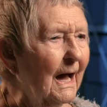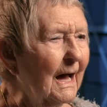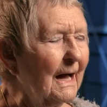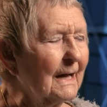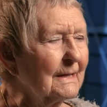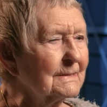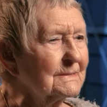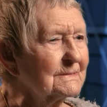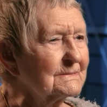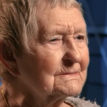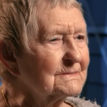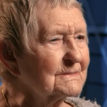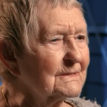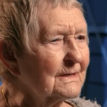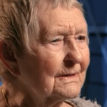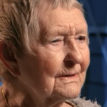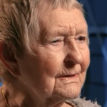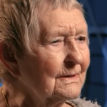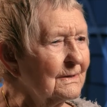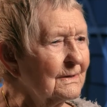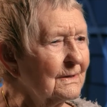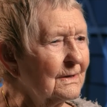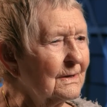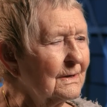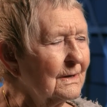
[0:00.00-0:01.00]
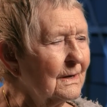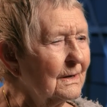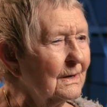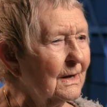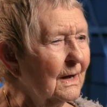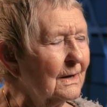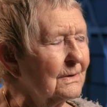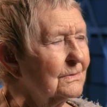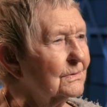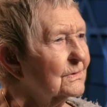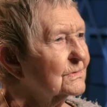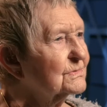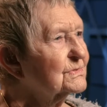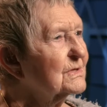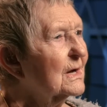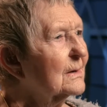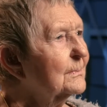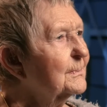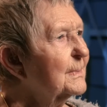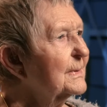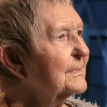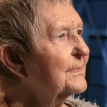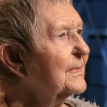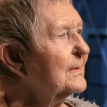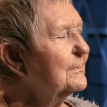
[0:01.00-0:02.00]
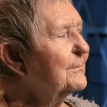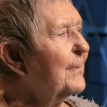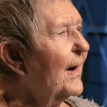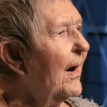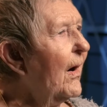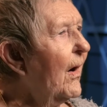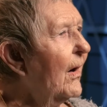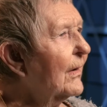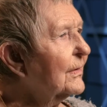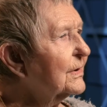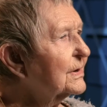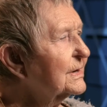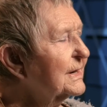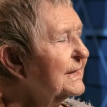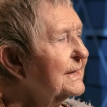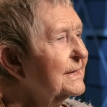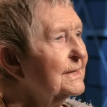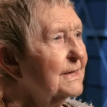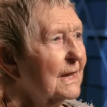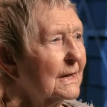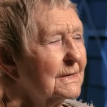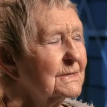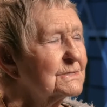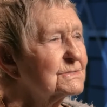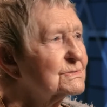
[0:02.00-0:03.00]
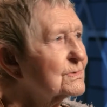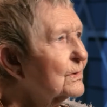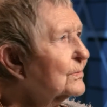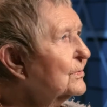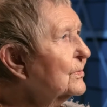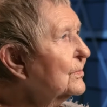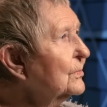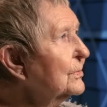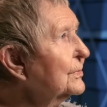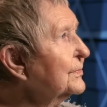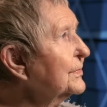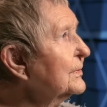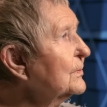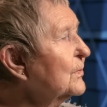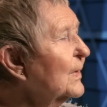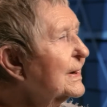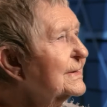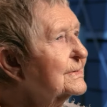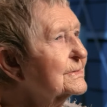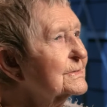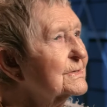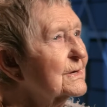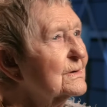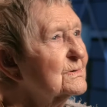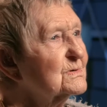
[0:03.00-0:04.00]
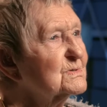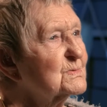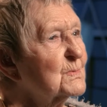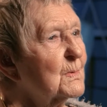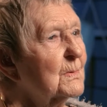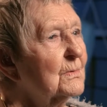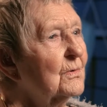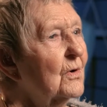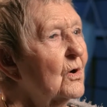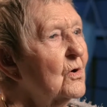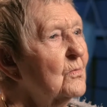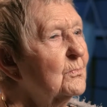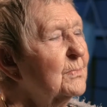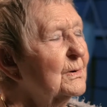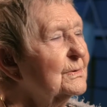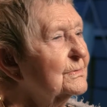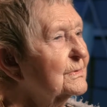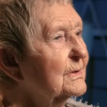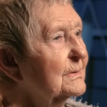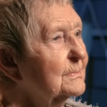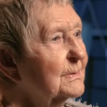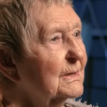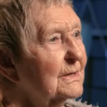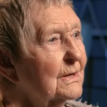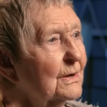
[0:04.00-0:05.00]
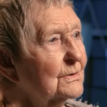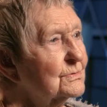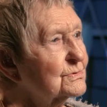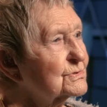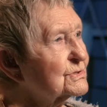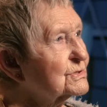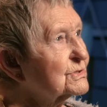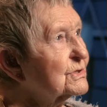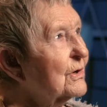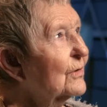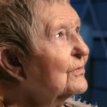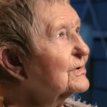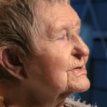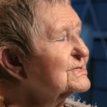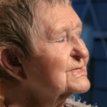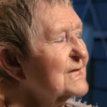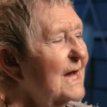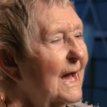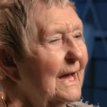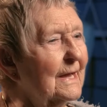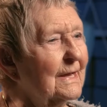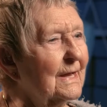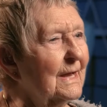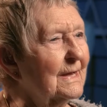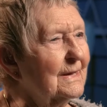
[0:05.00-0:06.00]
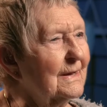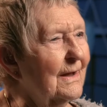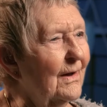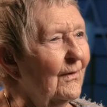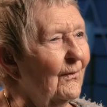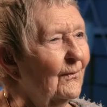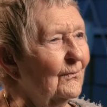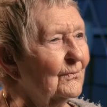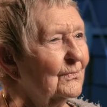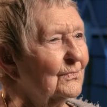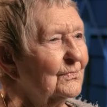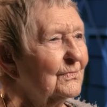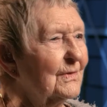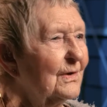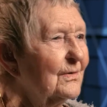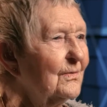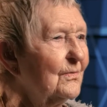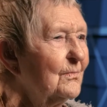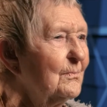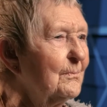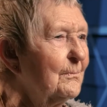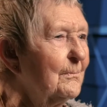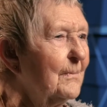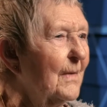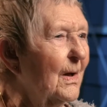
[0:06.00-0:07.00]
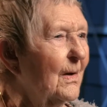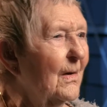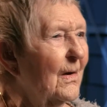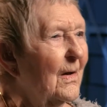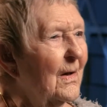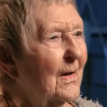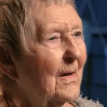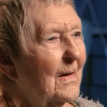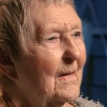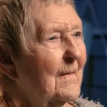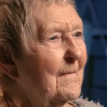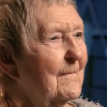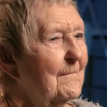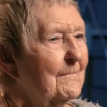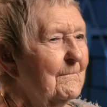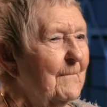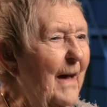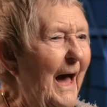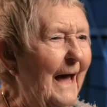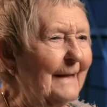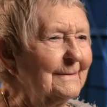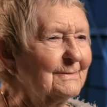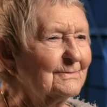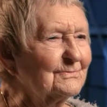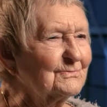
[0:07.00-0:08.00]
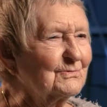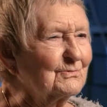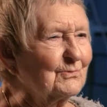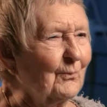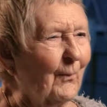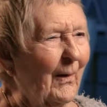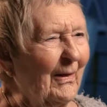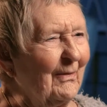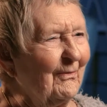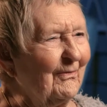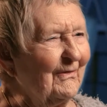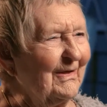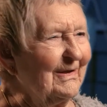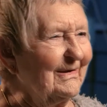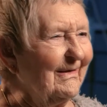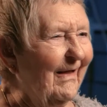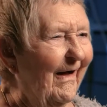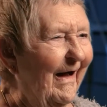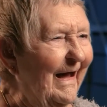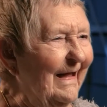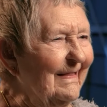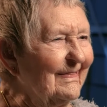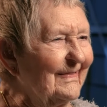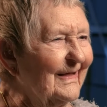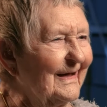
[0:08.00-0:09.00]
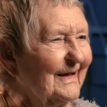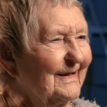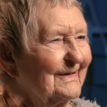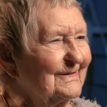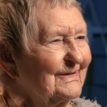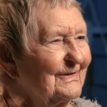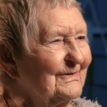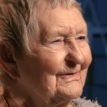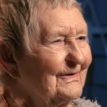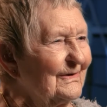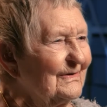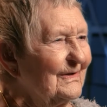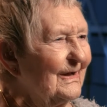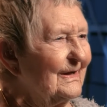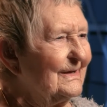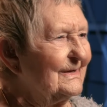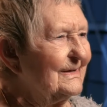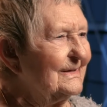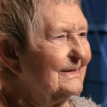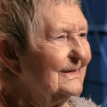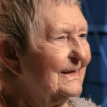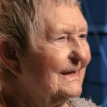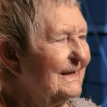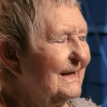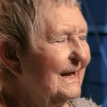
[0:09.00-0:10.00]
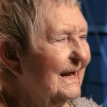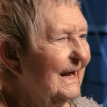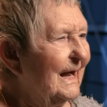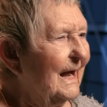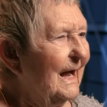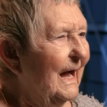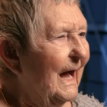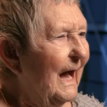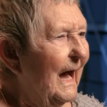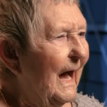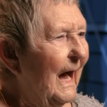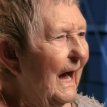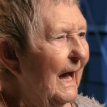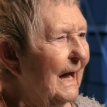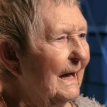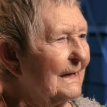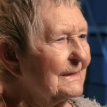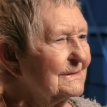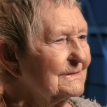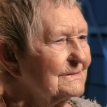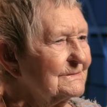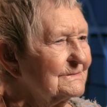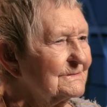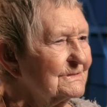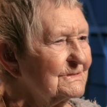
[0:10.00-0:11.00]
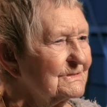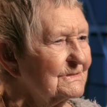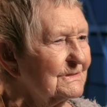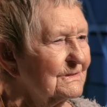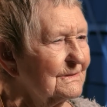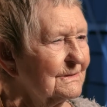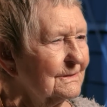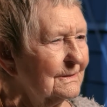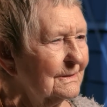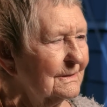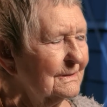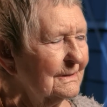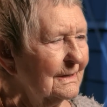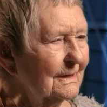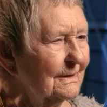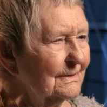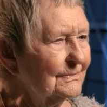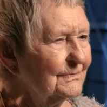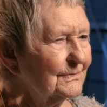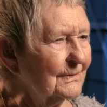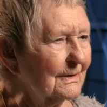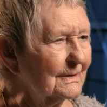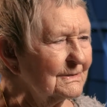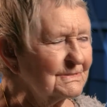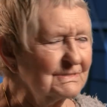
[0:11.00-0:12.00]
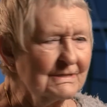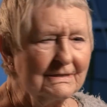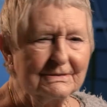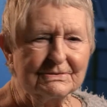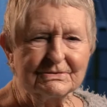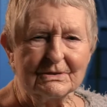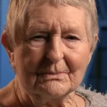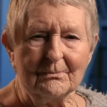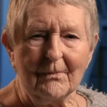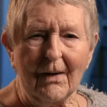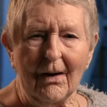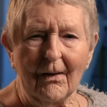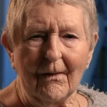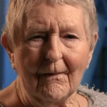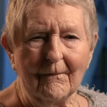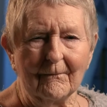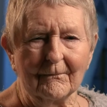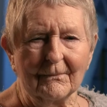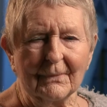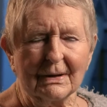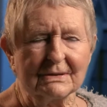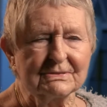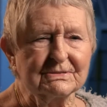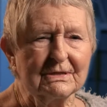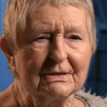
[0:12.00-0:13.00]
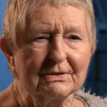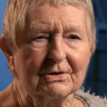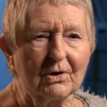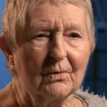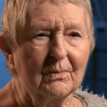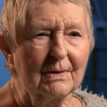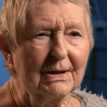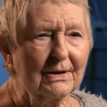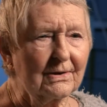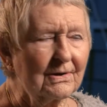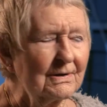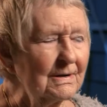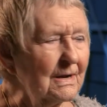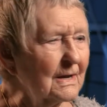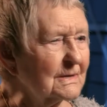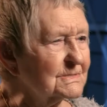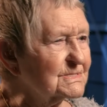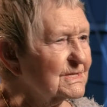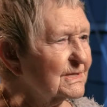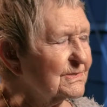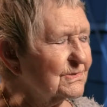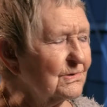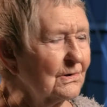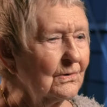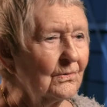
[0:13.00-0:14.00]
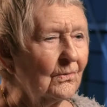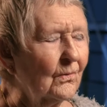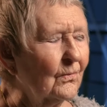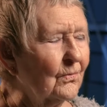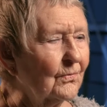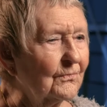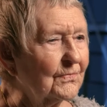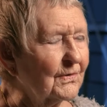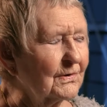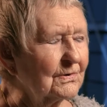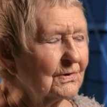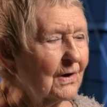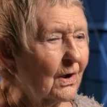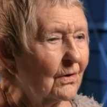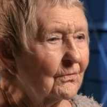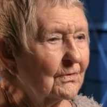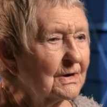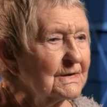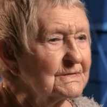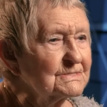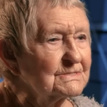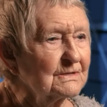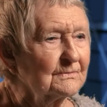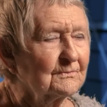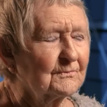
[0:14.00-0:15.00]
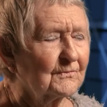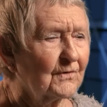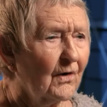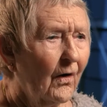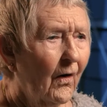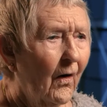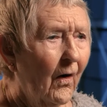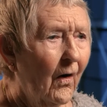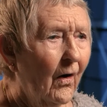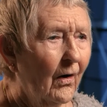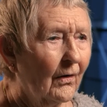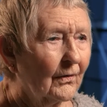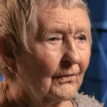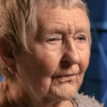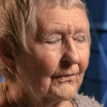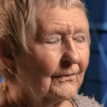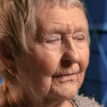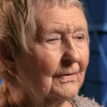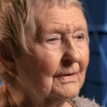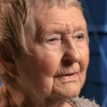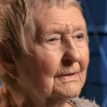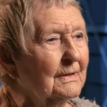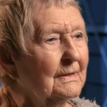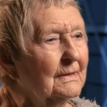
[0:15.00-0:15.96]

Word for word: And uh, I looked up at the Barclay. Yes, all the windows were open. There were no socks hanging out and no pants or anything like that, you know. And I said, I said to Mum, I said quickly, I said, look, all the lorries have gone.